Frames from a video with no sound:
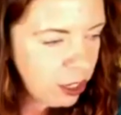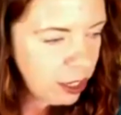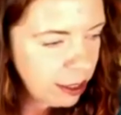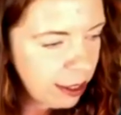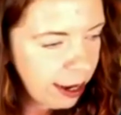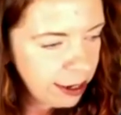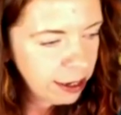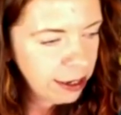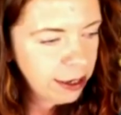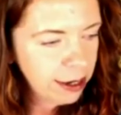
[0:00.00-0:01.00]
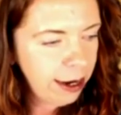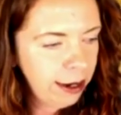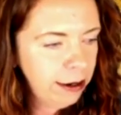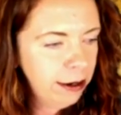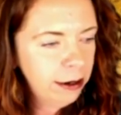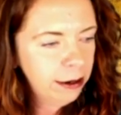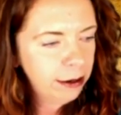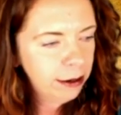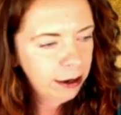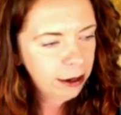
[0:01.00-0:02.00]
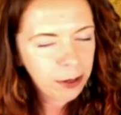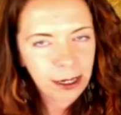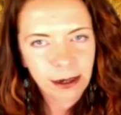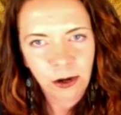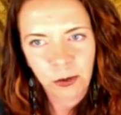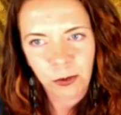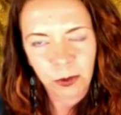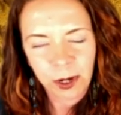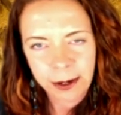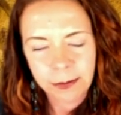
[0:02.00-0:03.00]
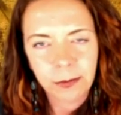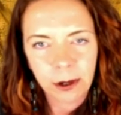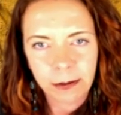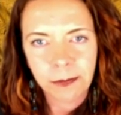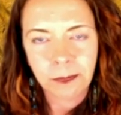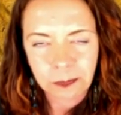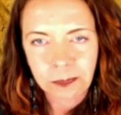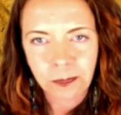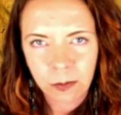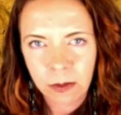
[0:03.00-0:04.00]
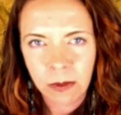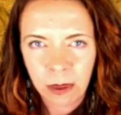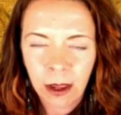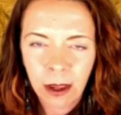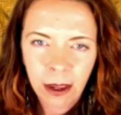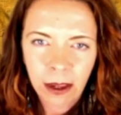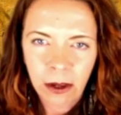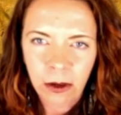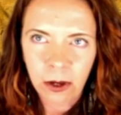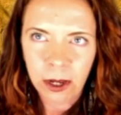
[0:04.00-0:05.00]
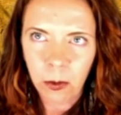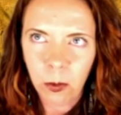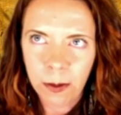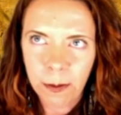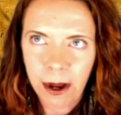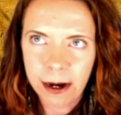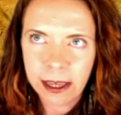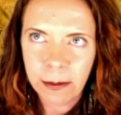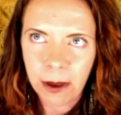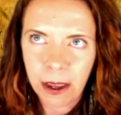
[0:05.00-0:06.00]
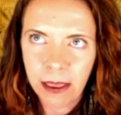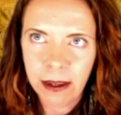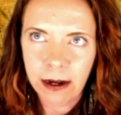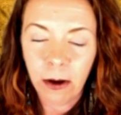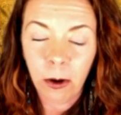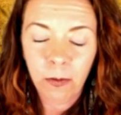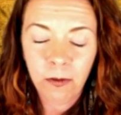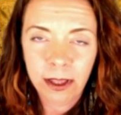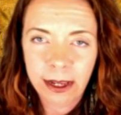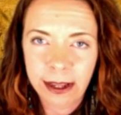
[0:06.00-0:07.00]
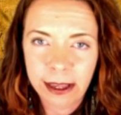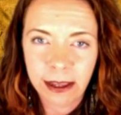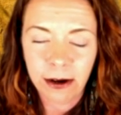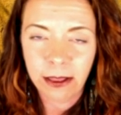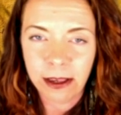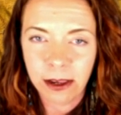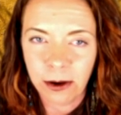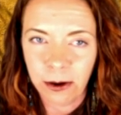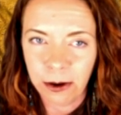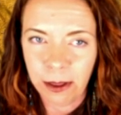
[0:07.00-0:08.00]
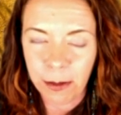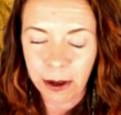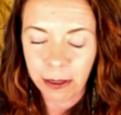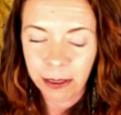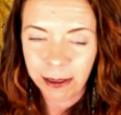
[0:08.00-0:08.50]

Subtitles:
of the essence and a piece of jewelry. And you get 1 box a month, and it hopefully gets there at the start of the month.